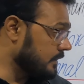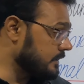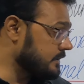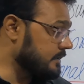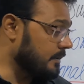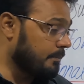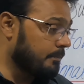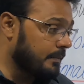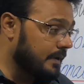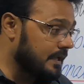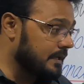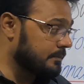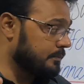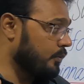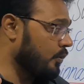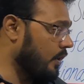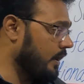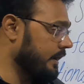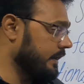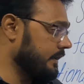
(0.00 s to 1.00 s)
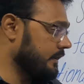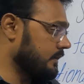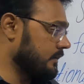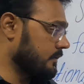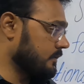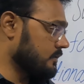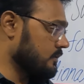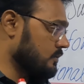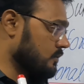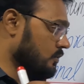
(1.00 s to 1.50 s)
It's a main point.
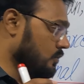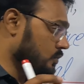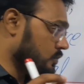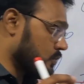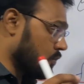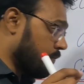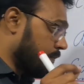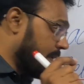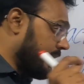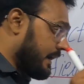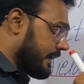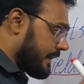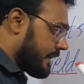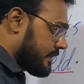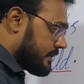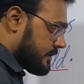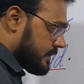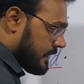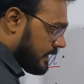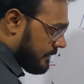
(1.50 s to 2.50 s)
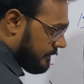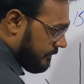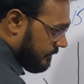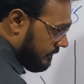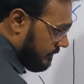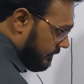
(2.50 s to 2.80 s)
So pay attention.